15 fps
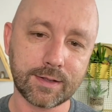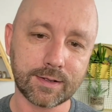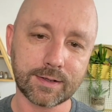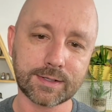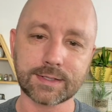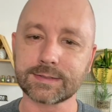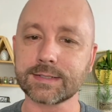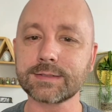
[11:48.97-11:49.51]

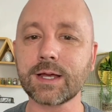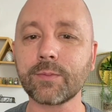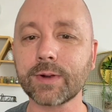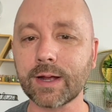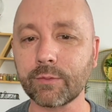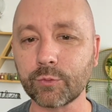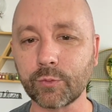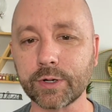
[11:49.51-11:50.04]
Because that's not what I
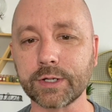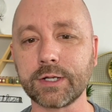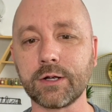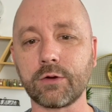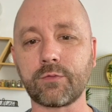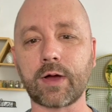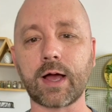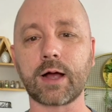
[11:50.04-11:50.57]
would want to hear
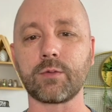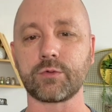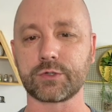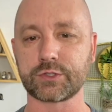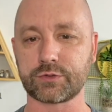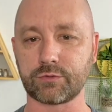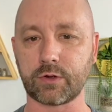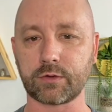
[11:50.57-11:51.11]
if I were
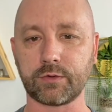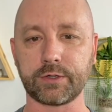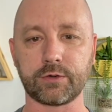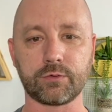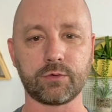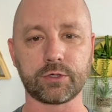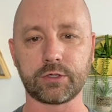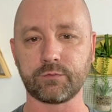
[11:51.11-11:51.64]
struggling or
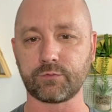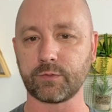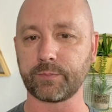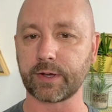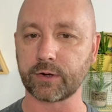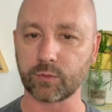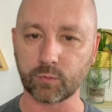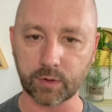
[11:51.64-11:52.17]
looking for
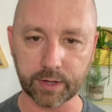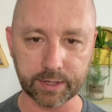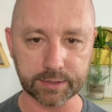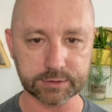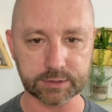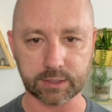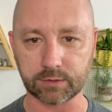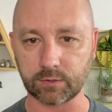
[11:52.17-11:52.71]
better ways
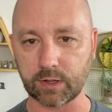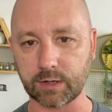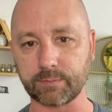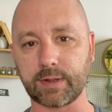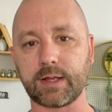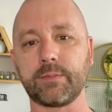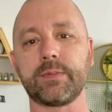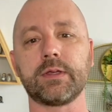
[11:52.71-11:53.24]
to unlock
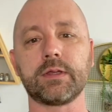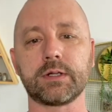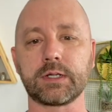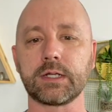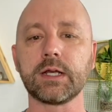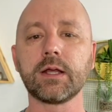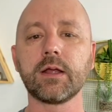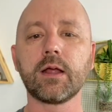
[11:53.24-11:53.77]
my ability.
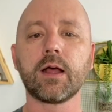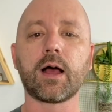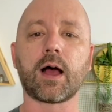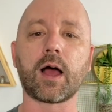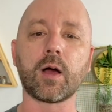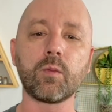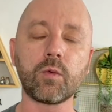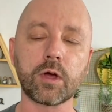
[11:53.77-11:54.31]

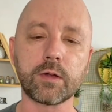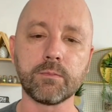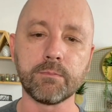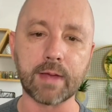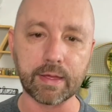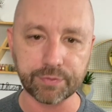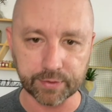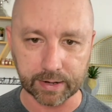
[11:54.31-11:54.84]
I want
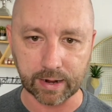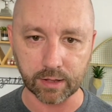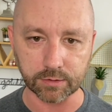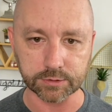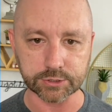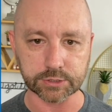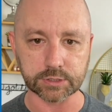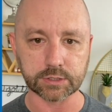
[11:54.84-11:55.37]

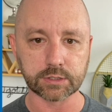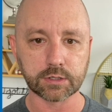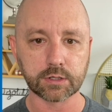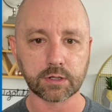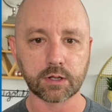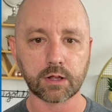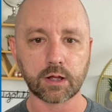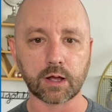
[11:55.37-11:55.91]
methodology.
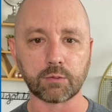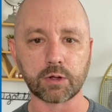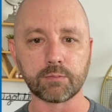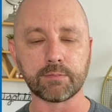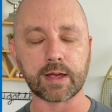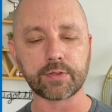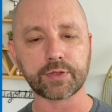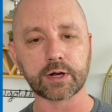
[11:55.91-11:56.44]
I
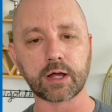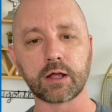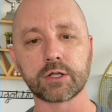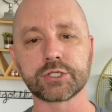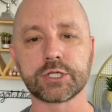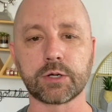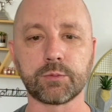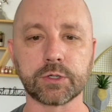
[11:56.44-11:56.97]

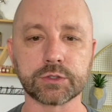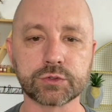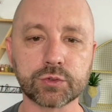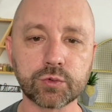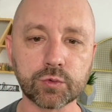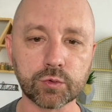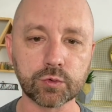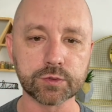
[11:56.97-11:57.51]
want
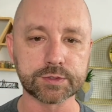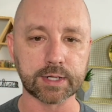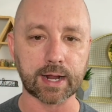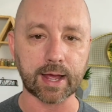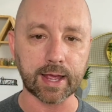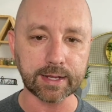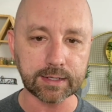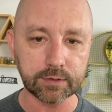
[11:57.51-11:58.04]
tools that
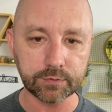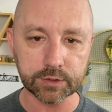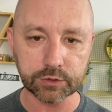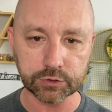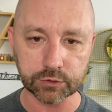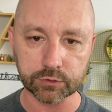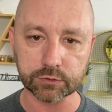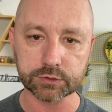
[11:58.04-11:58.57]
I can then
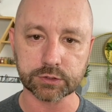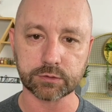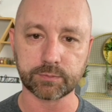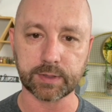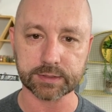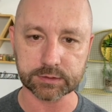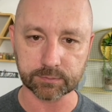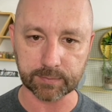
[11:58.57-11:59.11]
use to the
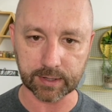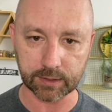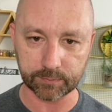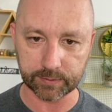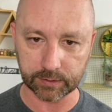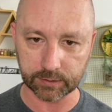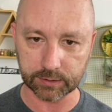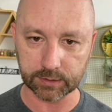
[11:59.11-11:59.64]
best of my
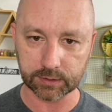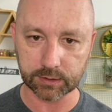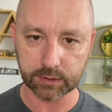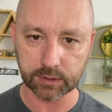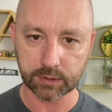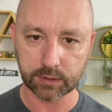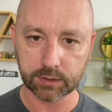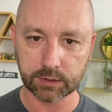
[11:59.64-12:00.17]
ability
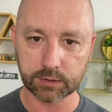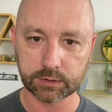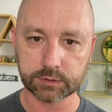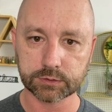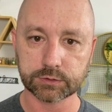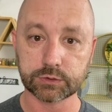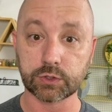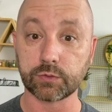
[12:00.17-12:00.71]
so